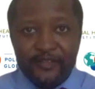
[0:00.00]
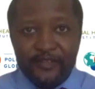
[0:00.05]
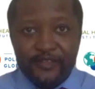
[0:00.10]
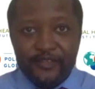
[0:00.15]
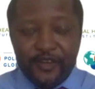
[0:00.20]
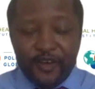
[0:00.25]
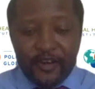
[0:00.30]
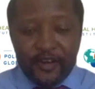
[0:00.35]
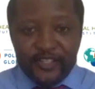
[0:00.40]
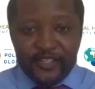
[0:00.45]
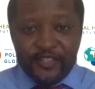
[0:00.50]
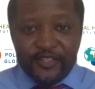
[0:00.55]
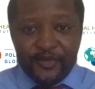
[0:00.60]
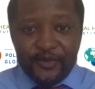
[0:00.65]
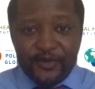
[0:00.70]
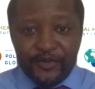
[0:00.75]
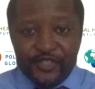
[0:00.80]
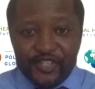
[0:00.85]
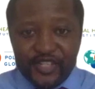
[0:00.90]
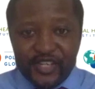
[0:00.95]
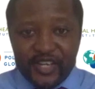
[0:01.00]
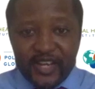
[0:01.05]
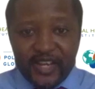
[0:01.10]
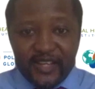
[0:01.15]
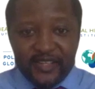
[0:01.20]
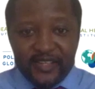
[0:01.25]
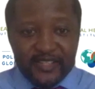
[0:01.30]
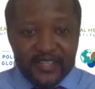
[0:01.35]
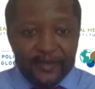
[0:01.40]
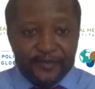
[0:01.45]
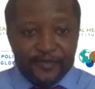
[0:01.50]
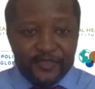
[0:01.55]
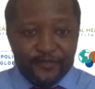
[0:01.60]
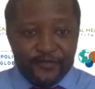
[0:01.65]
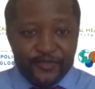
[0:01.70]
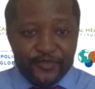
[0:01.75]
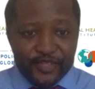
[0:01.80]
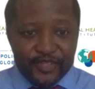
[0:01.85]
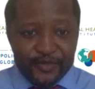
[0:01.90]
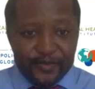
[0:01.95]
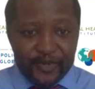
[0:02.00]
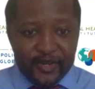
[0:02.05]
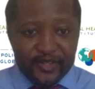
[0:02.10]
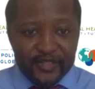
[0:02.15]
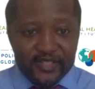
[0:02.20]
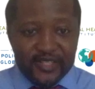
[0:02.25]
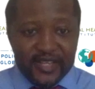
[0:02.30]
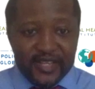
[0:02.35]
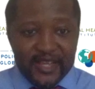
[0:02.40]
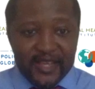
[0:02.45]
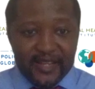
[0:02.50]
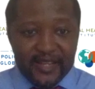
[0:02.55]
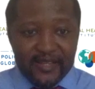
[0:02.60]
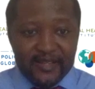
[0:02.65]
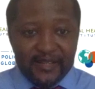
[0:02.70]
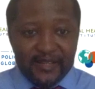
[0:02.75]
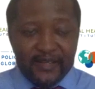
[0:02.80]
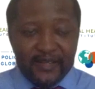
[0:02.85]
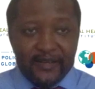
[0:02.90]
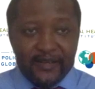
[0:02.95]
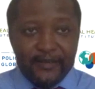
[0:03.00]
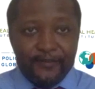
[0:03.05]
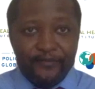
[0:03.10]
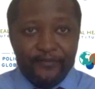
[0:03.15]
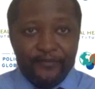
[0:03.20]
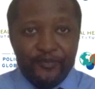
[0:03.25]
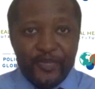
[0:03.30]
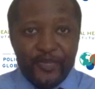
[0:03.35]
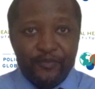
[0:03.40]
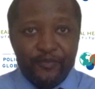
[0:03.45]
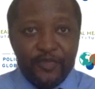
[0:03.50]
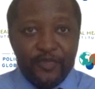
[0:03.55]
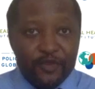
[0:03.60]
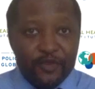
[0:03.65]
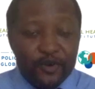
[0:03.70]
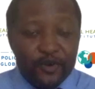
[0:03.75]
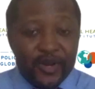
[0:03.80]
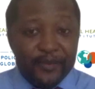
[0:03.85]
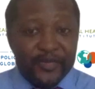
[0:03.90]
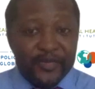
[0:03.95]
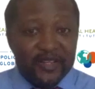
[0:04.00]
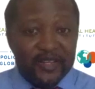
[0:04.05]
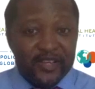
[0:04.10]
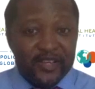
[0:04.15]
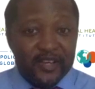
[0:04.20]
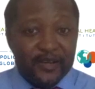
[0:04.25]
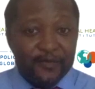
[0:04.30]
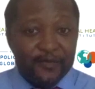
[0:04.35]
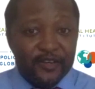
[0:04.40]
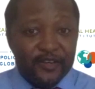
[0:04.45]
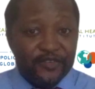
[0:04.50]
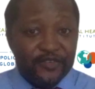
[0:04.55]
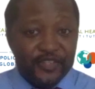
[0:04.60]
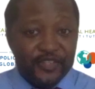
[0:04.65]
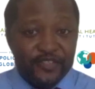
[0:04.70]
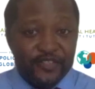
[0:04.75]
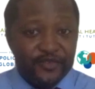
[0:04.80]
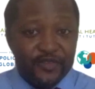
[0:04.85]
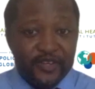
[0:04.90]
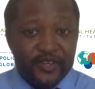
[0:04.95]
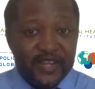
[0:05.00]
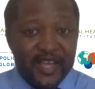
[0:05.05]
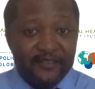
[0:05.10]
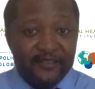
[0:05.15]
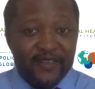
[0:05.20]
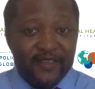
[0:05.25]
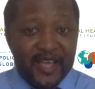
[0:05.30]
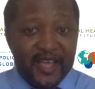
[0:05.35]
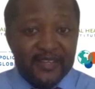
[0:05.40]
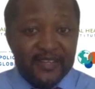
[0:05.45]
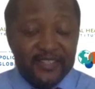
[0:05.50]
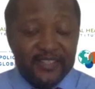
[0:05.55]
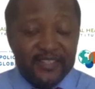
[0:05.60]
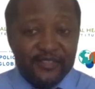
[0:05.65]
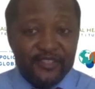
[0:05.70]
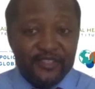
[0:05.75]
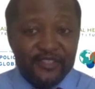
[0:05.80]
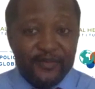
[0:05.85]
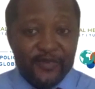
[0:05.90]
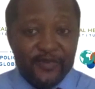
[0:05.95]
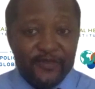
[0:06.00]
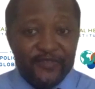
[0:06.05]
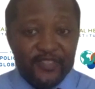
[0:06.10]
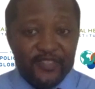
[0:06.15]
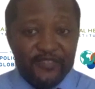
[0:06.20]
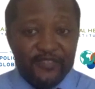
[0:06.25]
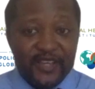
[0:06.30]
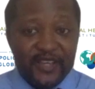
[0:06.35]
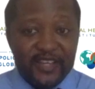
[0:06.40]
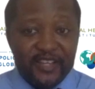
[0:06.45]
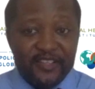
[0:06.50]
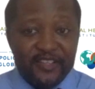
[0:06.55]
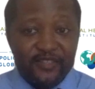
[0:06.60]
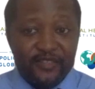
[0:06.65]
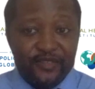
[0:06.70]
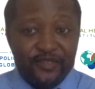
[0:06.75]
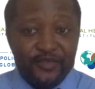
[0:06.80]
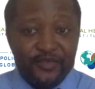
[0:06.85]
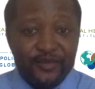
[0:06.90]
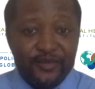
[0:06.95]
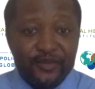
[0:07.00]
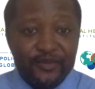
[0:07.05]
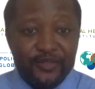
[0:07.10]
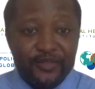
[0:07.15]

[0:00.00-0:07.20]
done its own share in terms of response, and but lower middle income countries do not have access to some of these financial tools